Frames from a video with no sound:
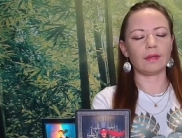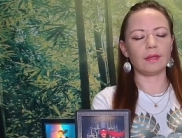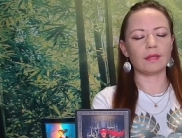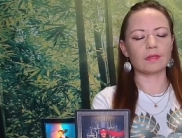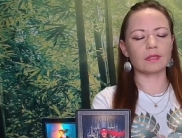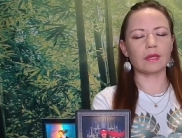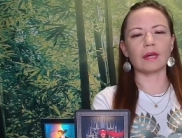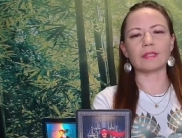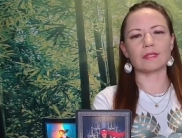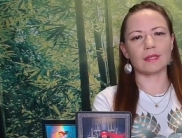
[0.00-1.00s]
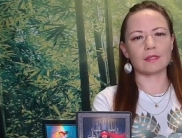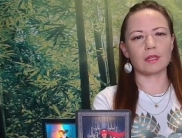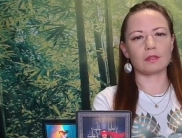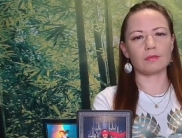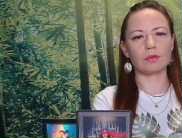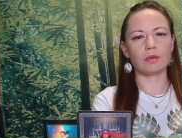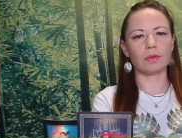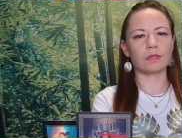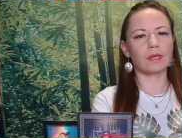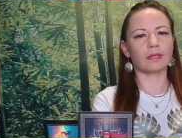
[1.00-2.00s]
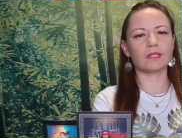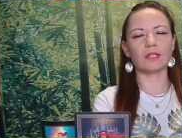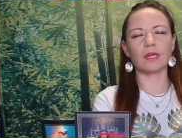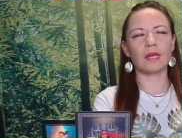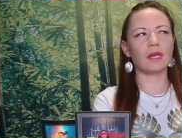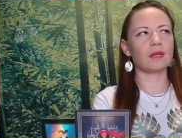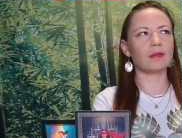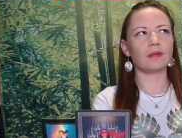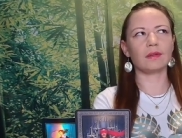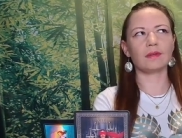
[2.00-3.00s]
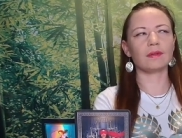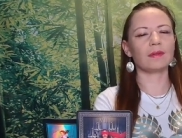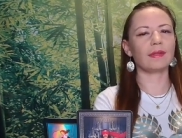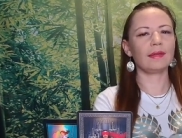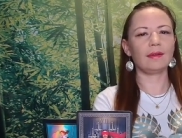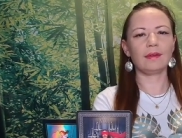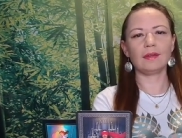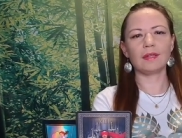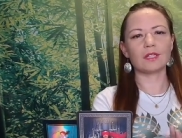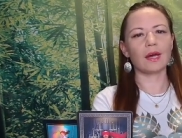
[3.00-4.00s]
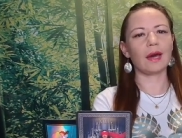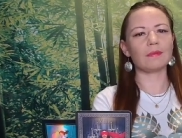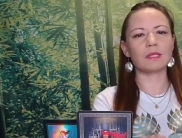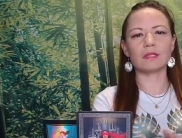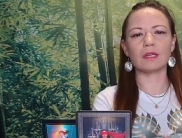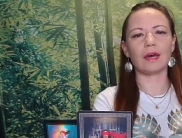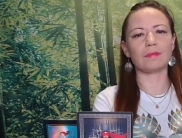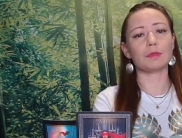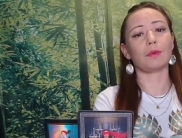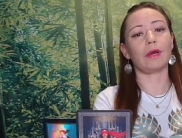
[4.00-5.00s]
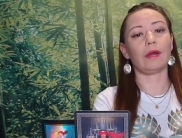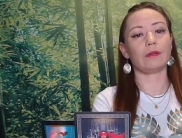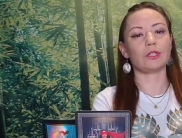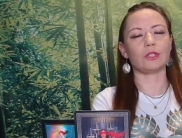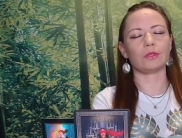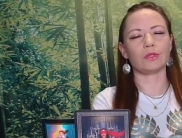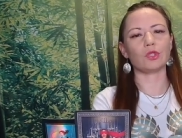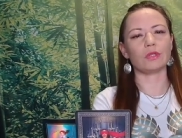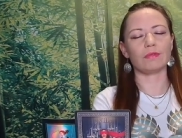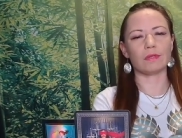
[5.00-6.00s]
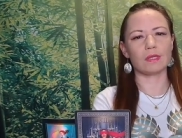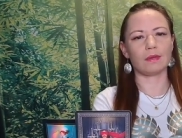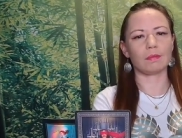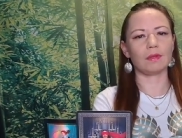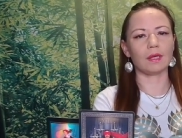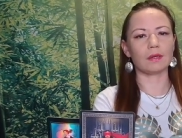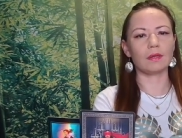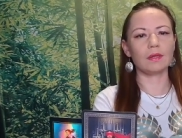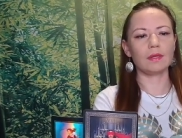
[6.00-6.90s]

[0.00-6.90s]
it's not as successful, or it's going to take times and times more energy to achieve the same thing.